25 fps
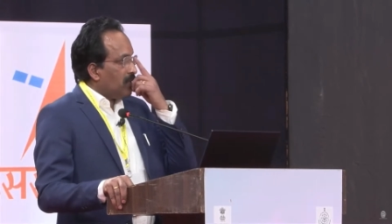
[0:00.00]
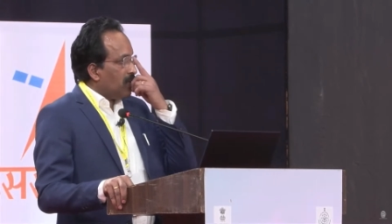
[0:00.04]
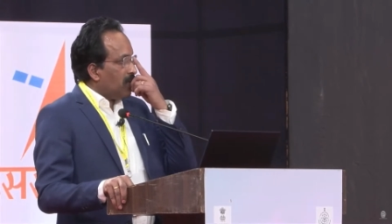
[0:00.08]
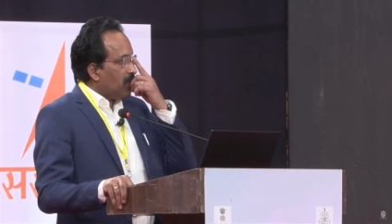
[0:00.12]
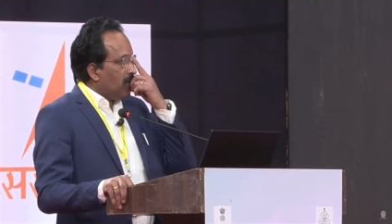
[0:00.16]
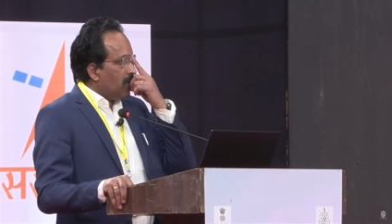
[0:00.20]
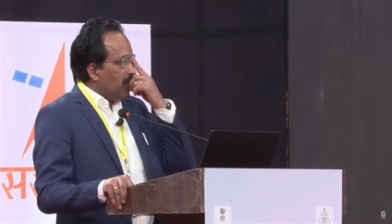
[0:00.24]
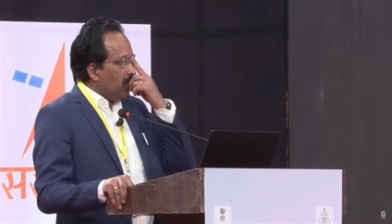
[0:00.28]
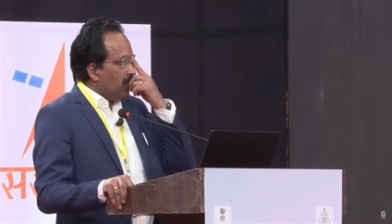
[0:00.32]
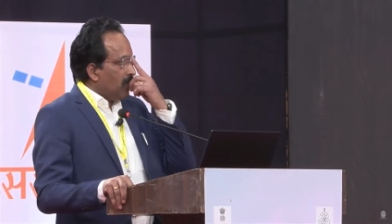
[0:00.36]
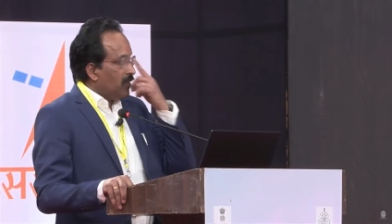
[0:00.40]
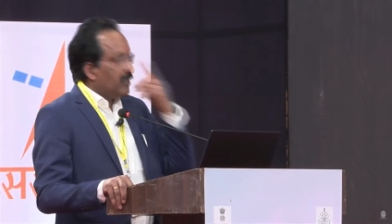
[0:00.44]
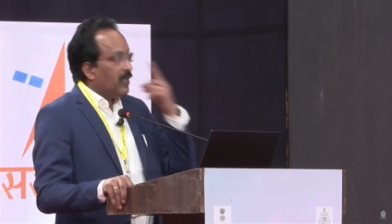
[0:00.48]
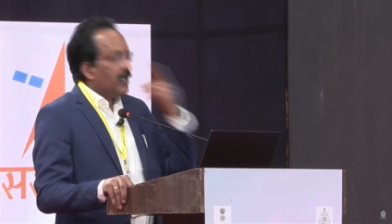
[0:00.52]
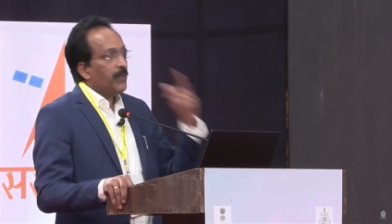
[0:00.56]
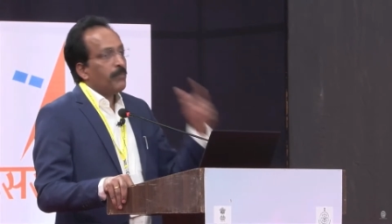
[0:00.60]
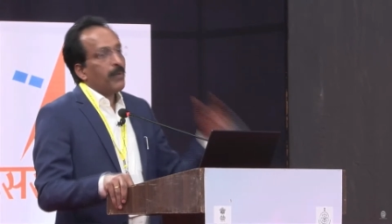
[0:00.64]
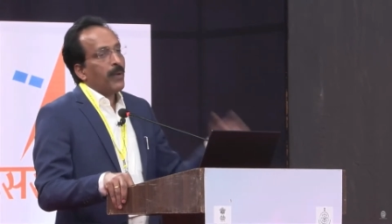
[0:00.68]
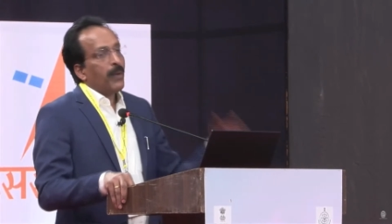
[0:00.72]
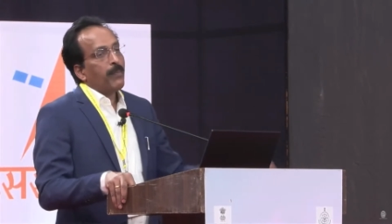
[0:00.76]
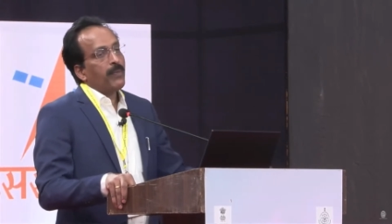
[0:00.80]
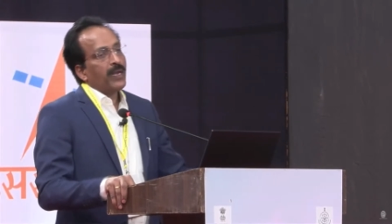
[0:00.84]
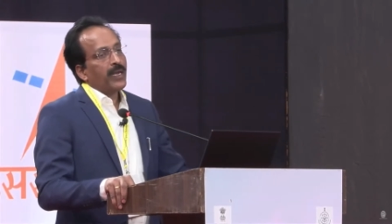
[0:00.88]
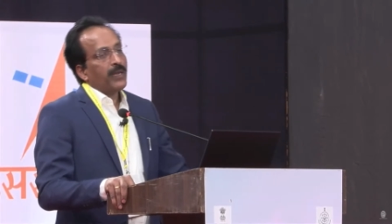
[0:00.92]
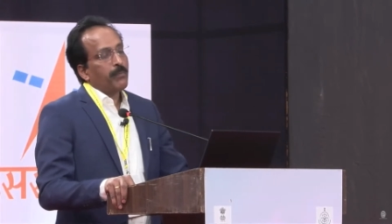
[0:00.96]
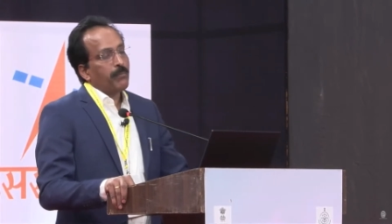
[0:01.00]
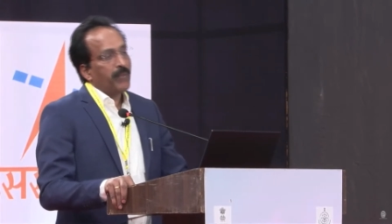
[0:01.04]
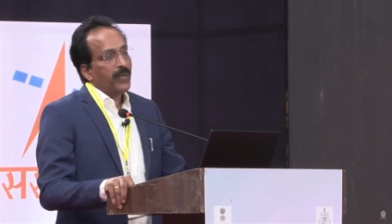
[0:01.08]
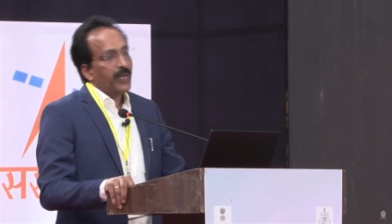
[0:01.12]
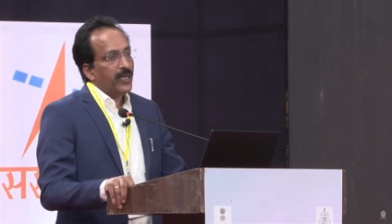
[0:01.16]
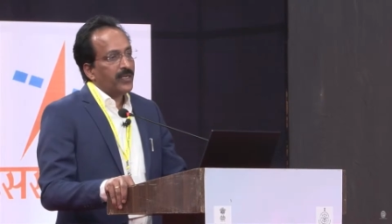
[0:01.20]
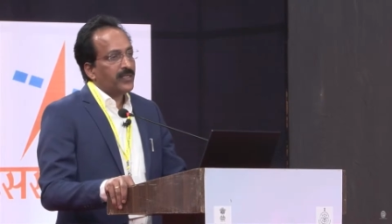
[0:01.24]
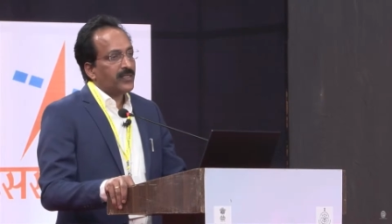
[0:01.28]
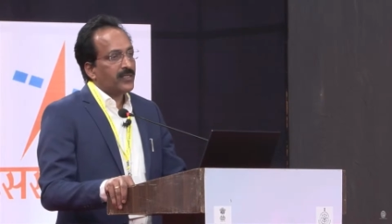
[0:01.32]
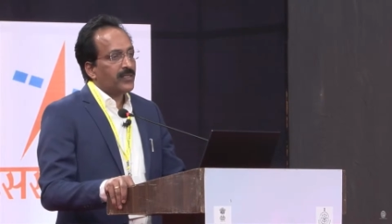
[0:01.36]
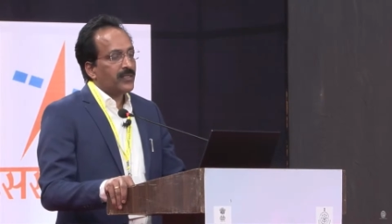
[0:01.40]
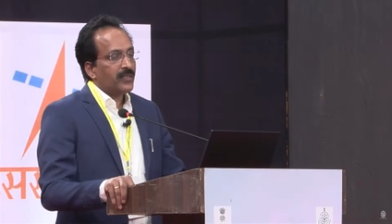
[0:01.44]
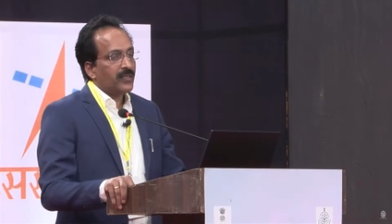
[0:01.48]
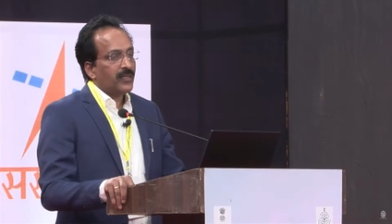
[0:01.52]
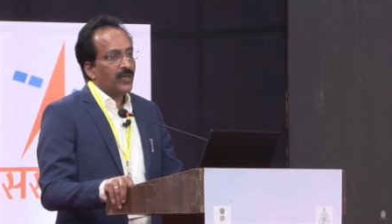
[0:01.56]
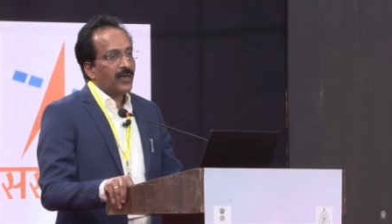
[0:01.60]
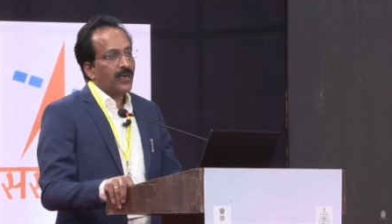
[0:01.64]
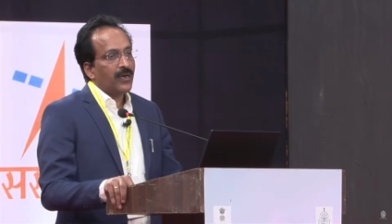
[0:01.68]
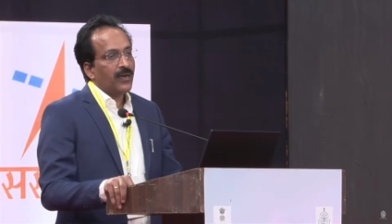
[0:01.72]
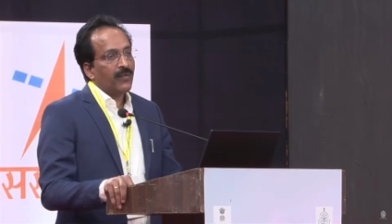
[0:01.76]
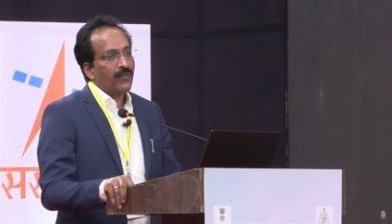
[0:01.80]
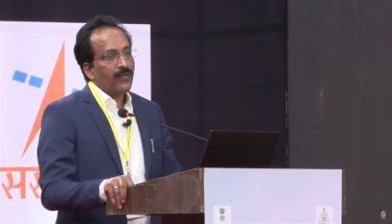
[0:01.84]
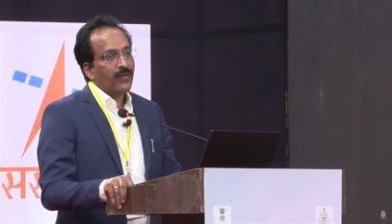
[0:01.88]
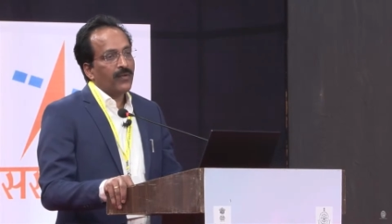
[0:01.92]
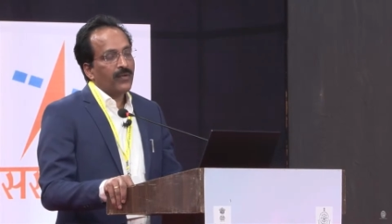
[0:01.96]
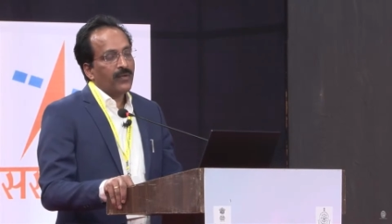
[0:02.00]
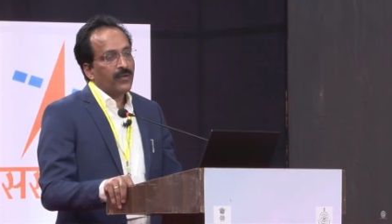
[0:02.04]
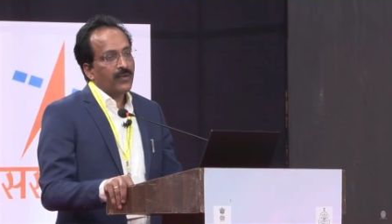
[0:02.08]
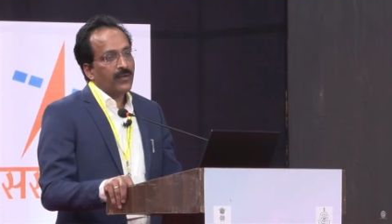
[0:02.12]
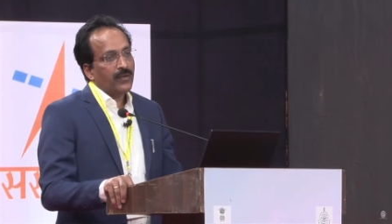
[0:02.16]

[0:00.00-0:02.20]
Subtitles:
the public means the